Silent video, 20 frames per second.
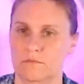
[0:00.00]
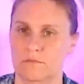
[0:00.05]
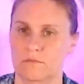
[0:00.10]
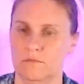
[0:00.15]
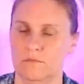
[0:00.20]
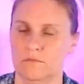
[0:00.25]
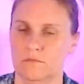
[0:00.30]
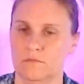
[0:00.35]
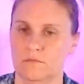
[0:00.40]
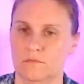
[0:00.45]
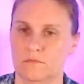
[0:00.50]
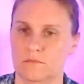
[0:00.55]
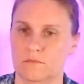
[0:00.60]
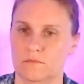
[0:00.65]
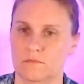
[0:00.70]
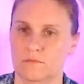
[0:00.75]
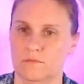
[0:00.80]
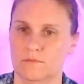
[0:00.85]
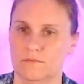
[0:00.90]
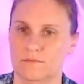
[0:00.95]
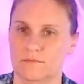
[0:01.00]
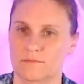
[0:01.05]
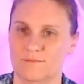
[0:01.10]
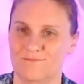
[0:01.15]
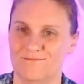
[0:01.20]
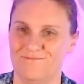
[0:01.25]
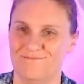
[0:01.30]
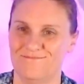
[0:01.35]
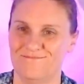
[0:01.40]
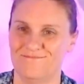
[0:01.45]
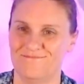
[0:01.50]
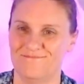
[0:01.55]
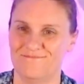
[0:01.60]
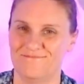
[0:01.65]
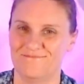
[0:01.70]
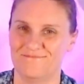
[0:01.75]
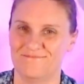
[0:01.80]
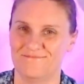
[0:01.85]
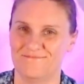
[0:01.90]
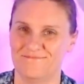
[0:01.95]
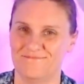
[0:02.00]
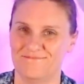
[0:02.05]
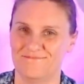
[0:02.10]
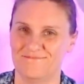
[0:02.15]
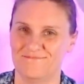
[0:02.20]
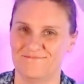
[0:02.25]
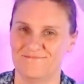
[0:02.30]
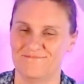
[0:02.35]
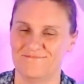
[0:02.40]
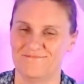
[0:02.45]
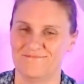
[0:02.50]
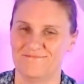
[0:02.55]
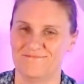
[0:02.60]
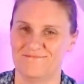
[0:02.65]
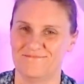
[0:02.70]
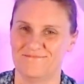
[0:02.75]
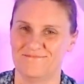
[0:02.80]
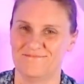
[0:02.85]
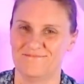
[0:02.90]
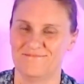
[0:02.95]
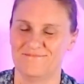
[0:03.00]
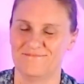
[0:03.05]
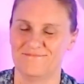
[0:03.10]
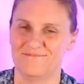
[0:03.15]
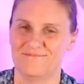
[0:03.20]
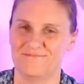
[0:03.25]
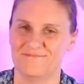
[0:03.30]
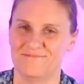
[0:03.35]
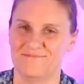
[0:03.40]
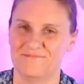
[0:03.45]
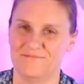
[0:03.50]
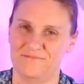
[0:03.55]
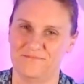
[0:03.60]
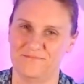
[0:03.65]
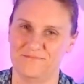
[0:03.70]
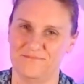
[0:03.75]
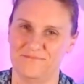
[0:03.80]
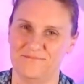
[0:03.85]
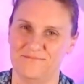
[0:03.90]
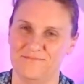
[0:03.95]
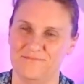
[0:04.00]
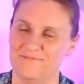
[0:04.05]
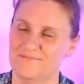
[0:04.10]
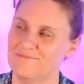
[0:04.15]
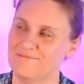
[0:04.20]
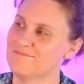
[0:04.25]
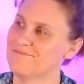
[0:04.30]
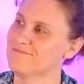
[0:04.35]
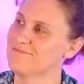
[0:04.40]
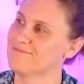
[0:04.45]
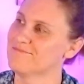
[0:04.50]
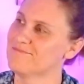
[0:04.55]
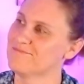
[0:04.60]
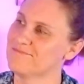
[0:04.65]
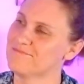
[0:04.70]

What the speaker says: [no speech]